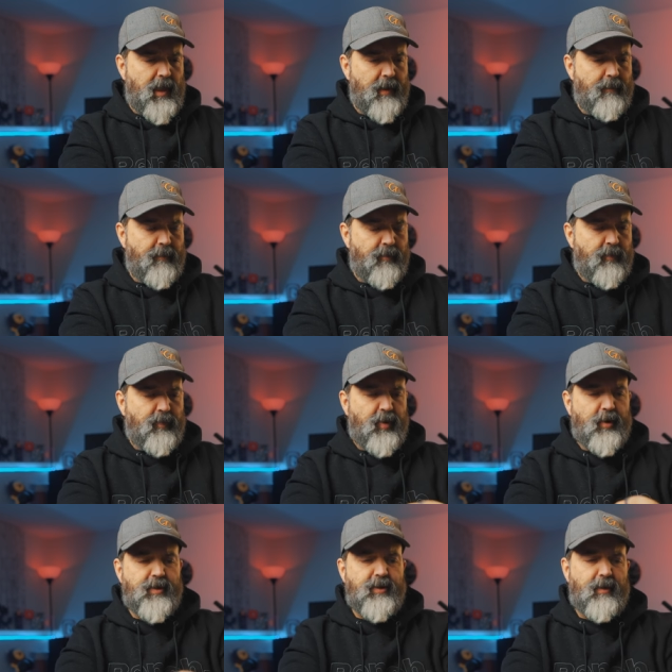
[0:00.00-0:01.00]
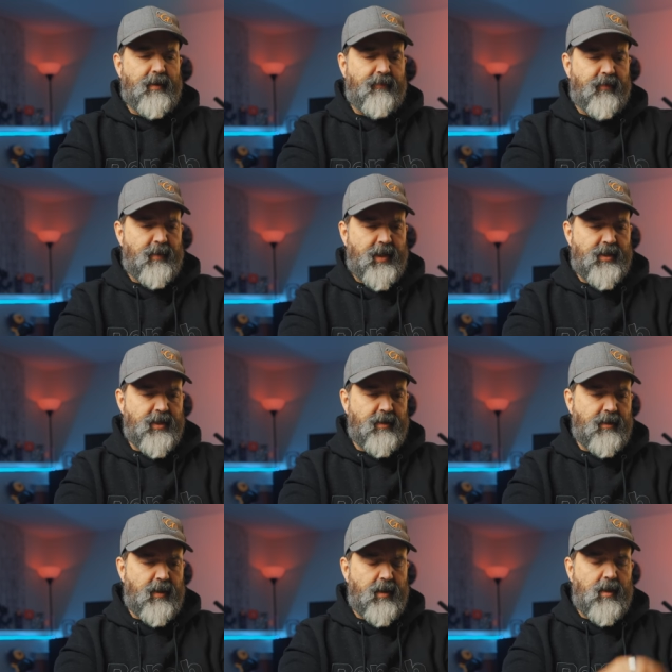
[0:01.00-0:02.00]
got personal
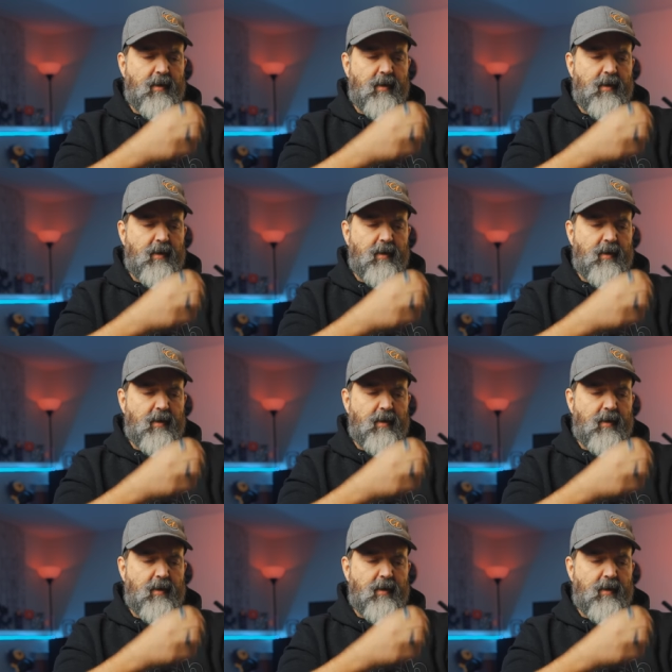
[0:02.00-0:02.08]
information,